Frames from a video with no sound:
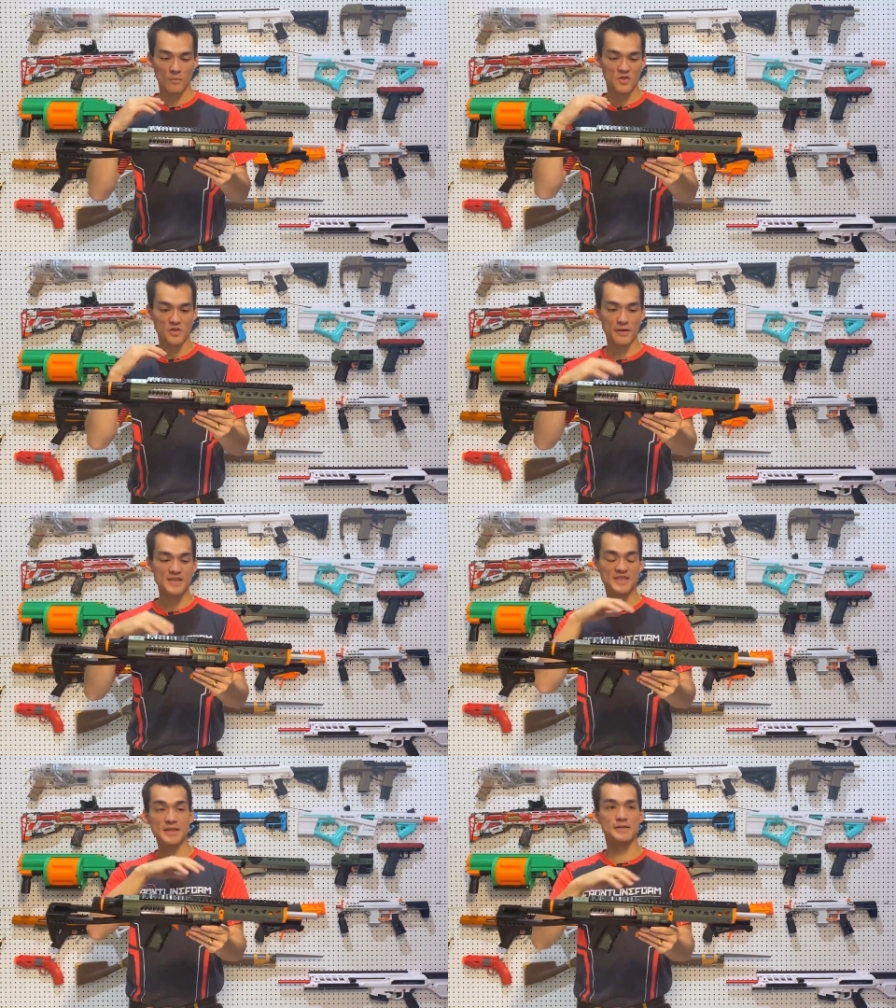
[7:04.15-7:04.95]
So this
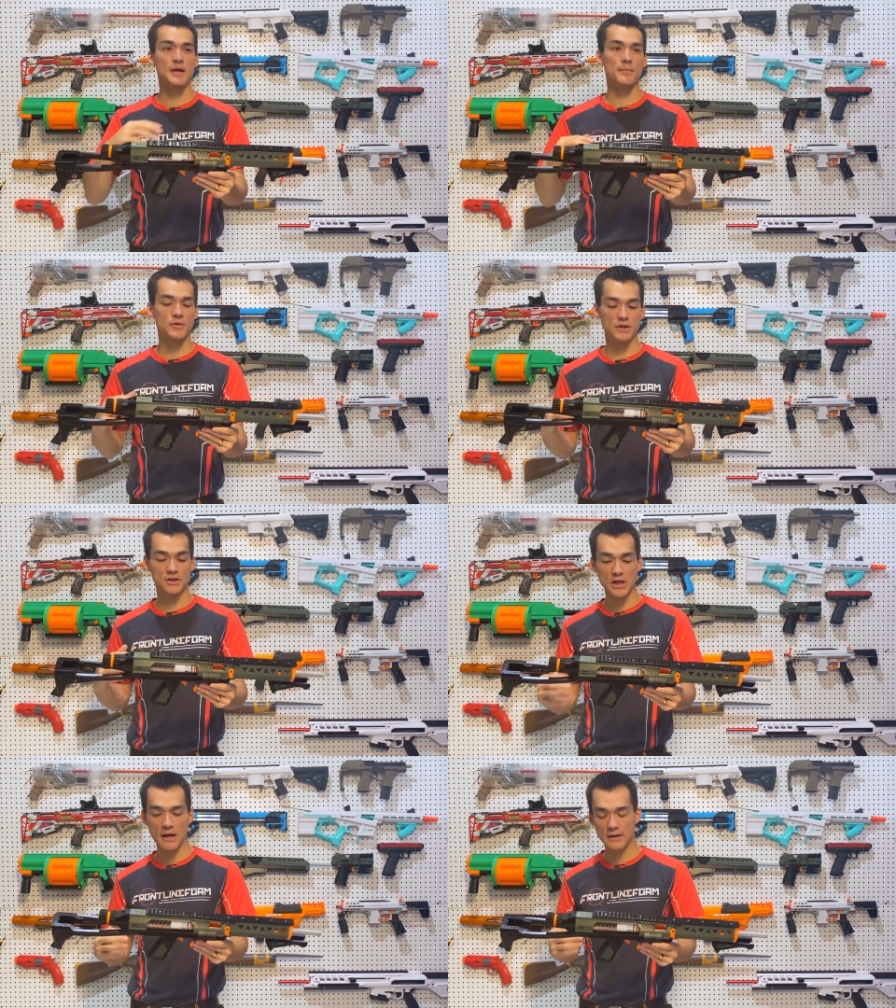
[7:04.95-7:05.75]
system you can
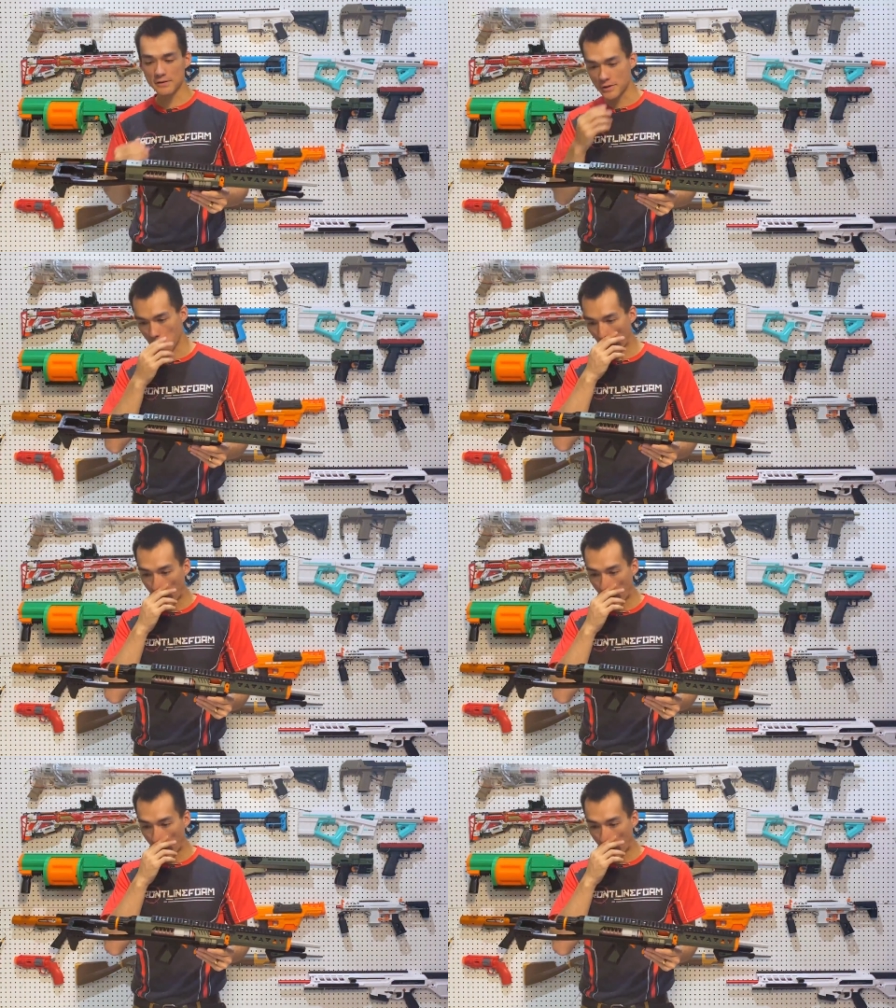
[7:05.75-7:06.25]
change,